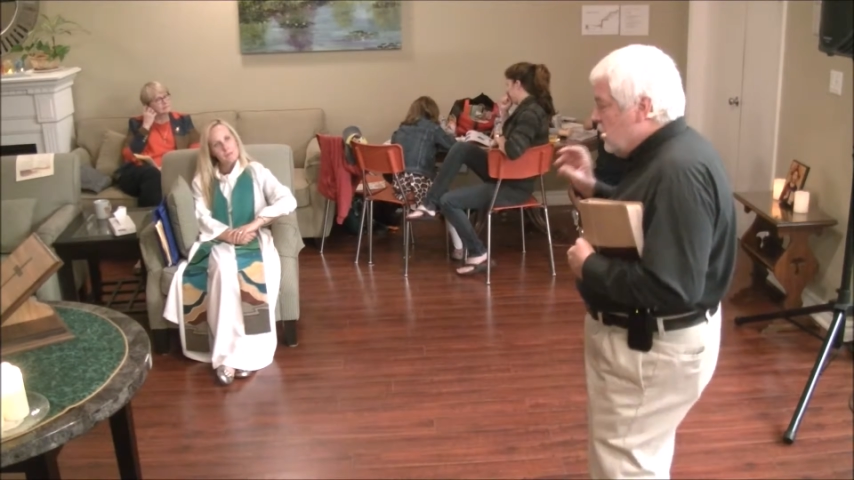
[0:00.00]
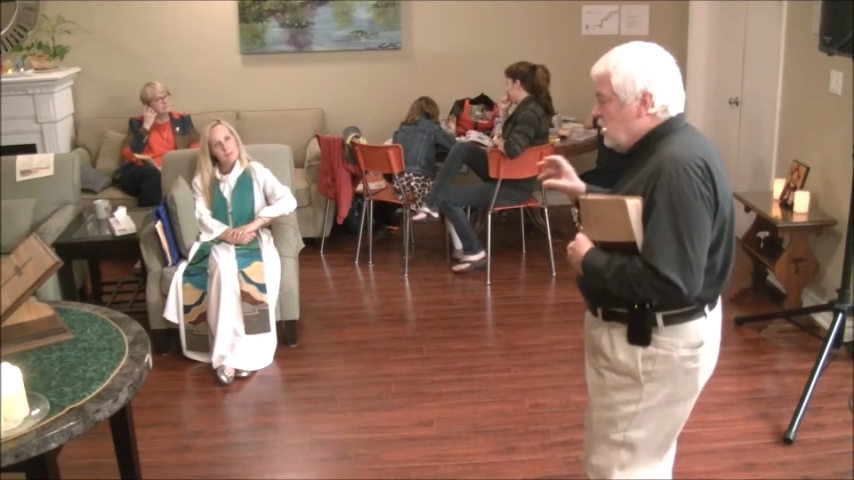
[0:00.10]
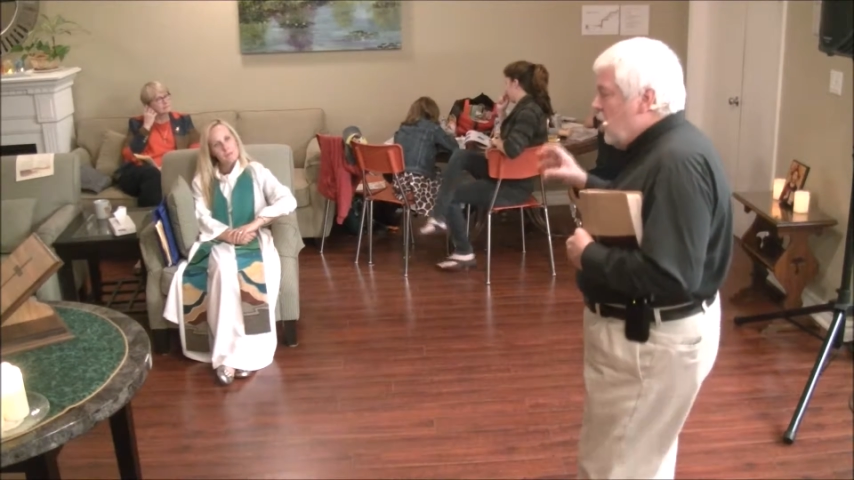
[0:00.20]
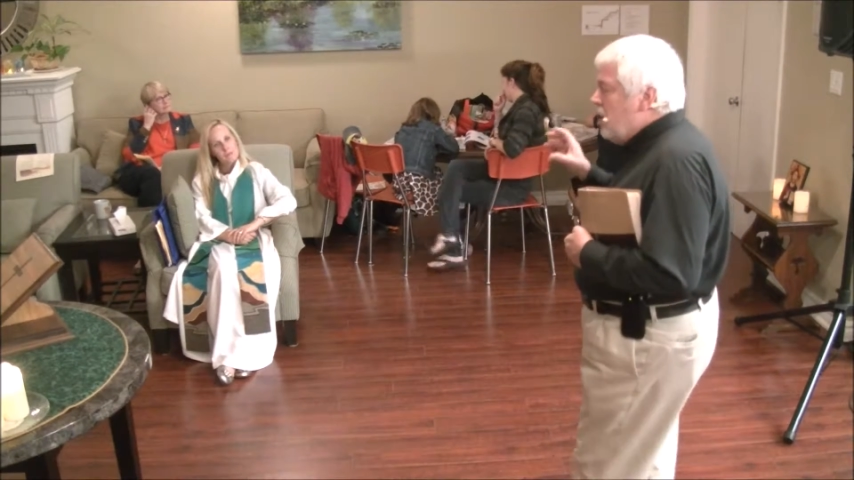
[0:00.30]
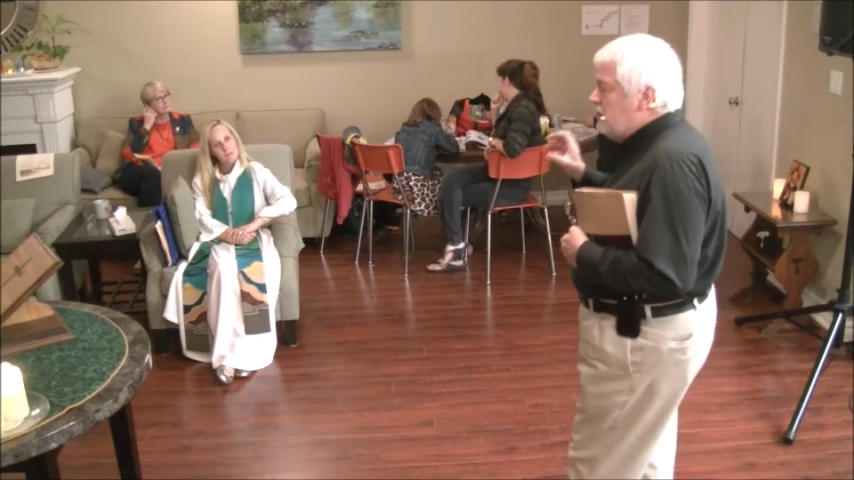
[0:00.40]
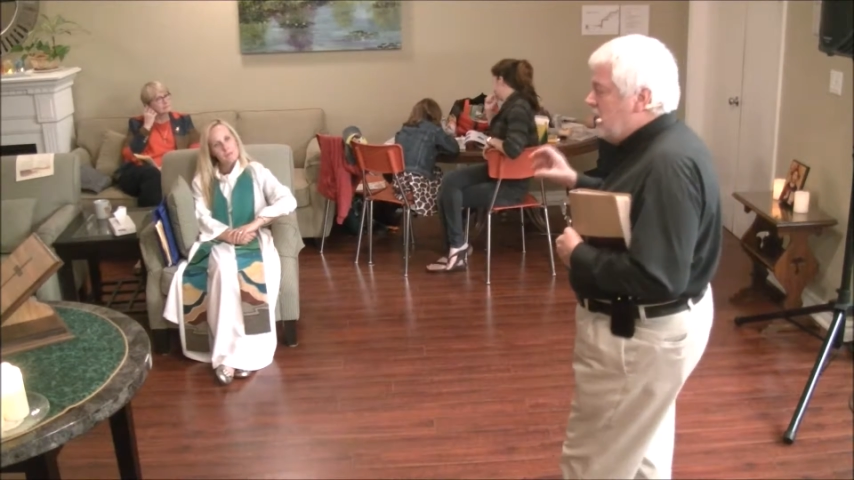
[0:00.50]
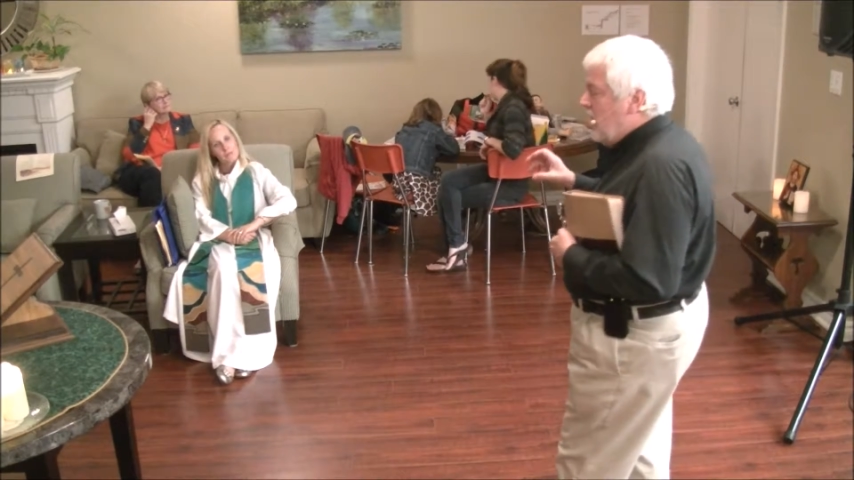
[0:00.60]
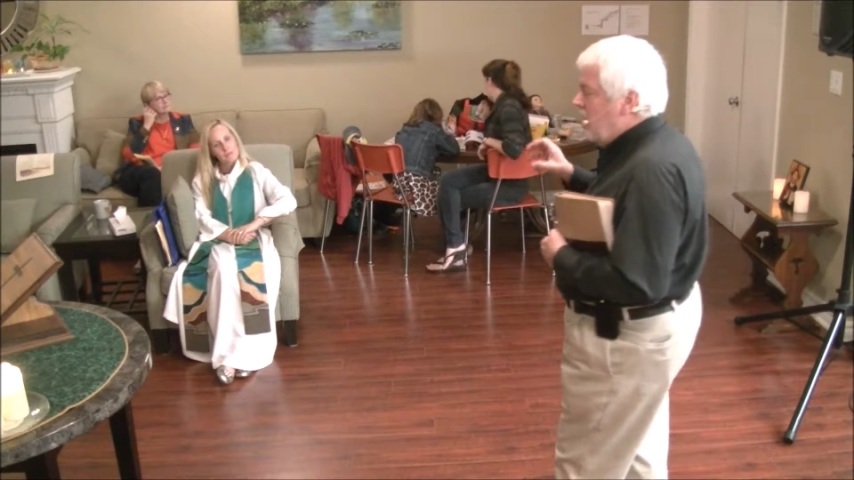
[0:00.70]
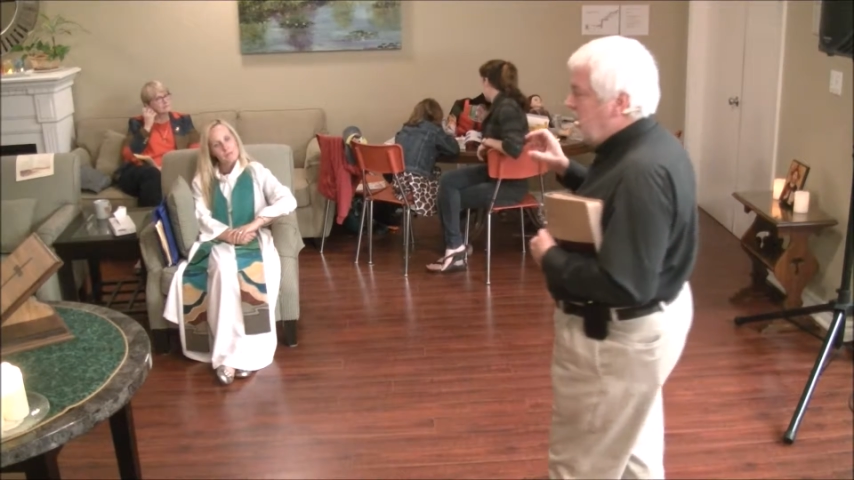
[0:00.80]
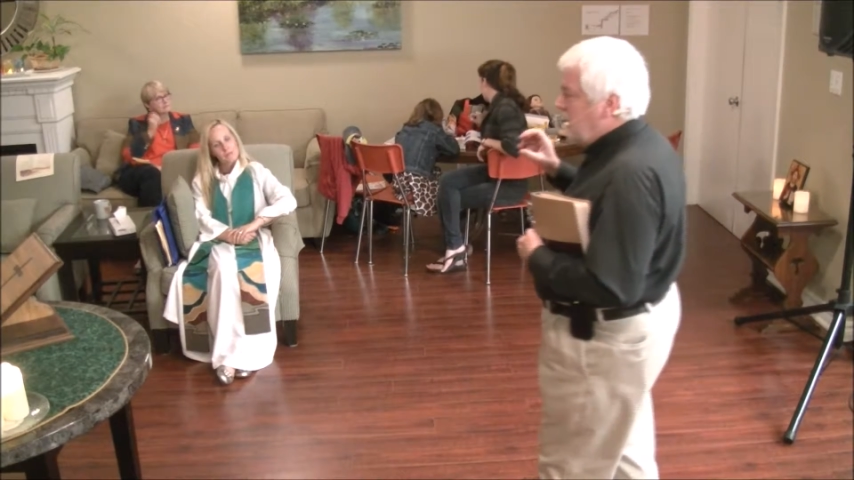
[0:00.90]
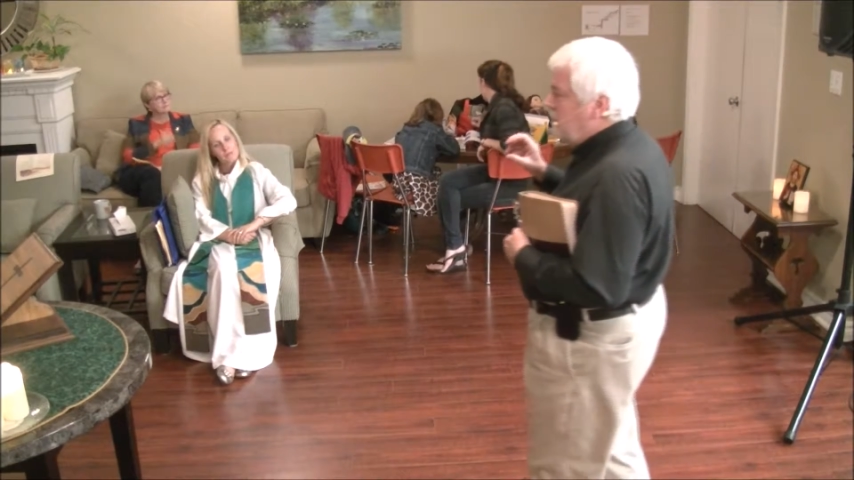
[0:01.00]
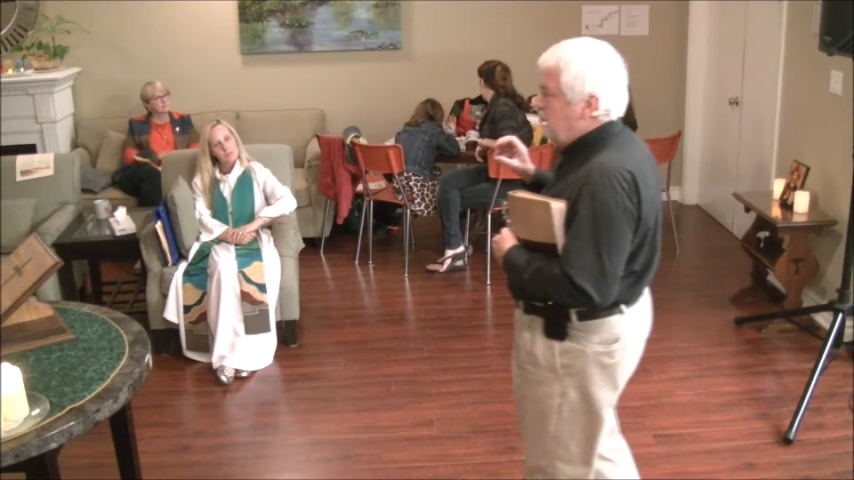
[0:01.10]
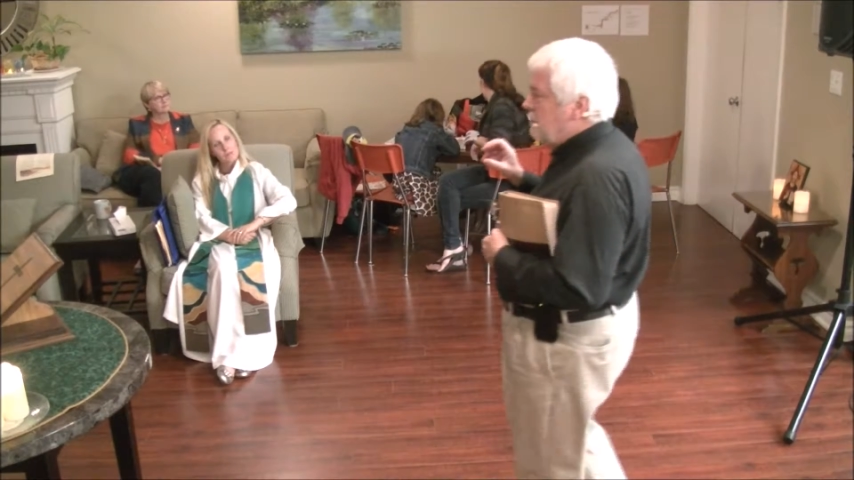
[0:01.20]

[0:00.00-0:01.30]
a long time,